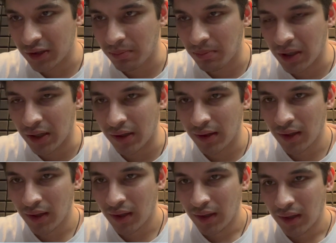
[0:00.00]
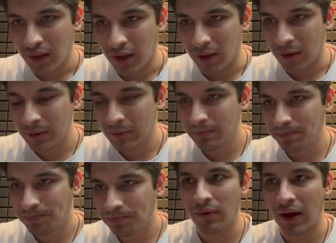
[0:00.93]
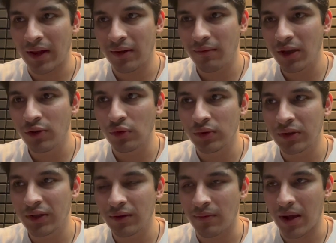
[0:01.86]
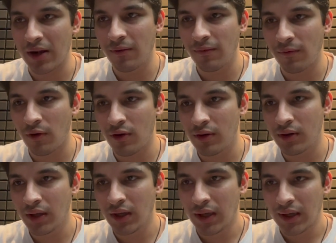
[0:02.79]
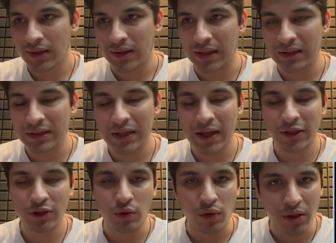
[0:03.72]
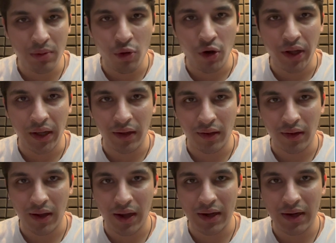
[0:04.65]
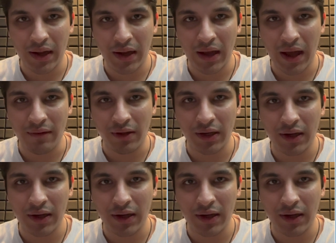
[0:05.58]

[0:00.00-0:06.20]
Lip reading: speed. I think we can use this well for things like storyboarding and like having